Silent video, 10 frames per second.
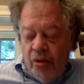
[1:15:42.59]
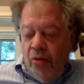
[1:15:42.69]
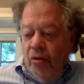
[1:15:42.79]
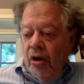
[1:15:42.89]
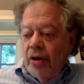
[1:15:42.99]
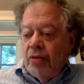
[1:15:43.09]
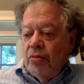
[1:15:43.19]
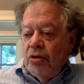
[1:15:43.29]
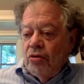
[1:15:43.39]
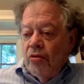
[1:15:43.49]
Court,
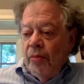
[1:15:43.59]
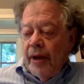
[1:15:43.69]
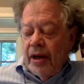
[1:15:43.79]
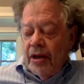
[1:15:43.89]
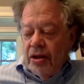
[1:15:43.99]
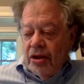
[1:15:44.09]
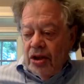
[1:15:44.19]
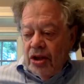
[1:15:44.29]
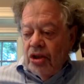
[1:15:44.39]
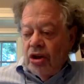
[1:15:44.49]
which will make a
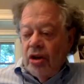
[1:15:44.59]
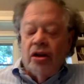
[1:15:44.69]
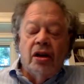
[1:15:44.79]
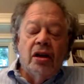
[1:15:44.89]
decision.